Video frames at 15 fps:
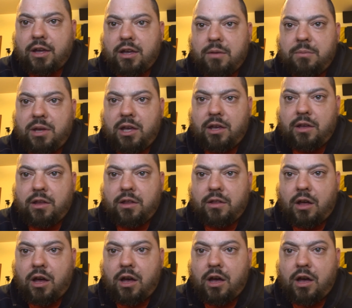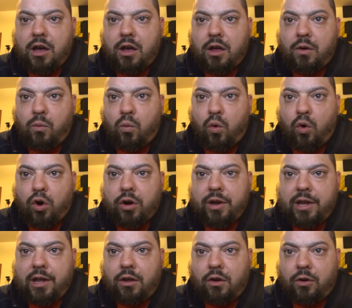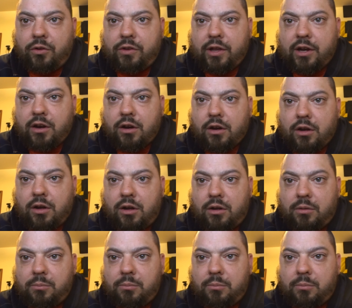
give me War Eagle there.